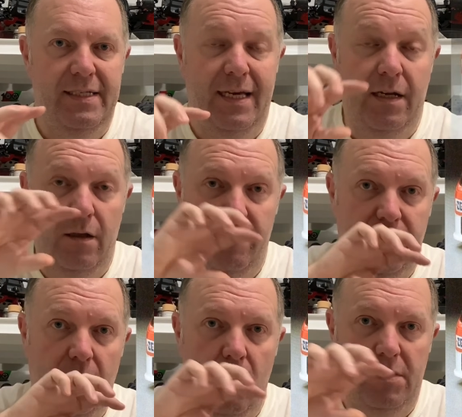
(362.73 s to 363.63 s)
and I love the
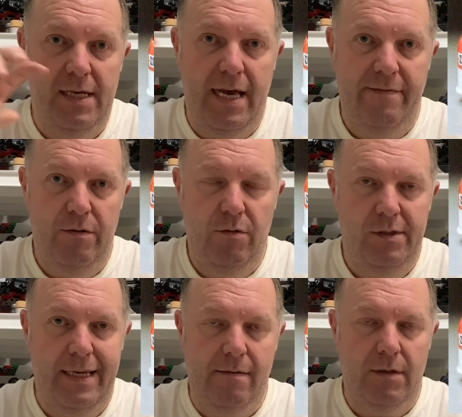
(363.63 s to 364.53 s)
Loctite that runs
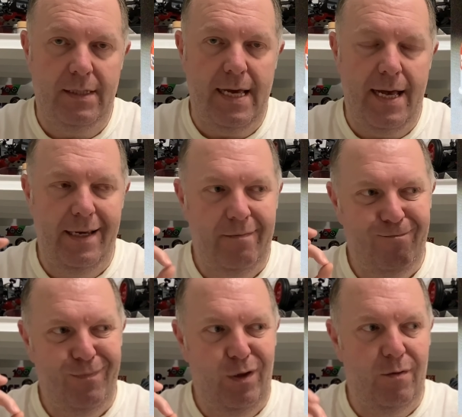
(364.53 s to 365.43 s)
down the side.
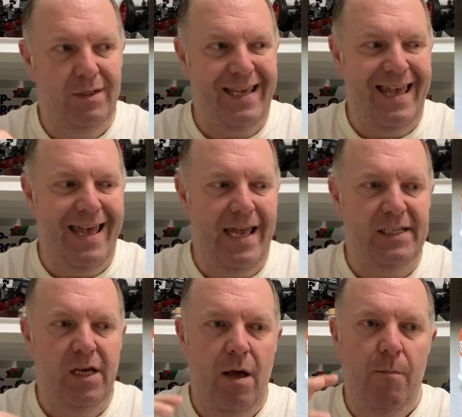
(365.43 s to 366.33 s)
Looks ace.
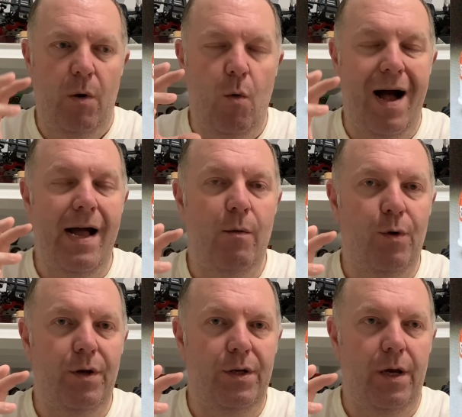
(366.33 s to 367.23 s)
But what I
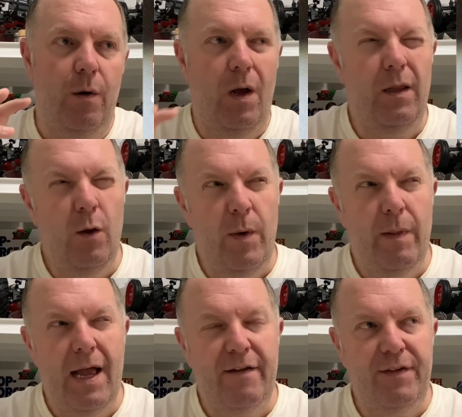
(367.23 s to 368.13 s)
want to do, a little bit
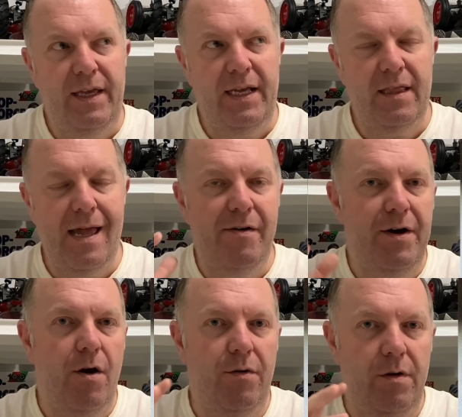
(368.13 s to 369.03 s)
like the
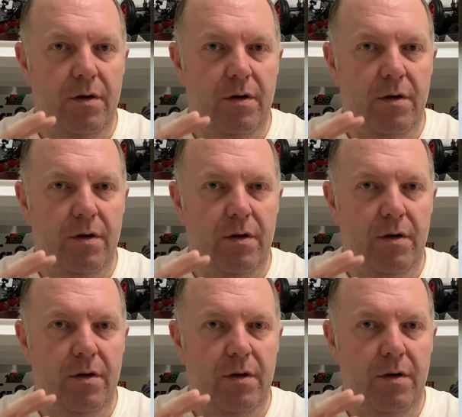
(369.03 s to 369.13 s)
Clarion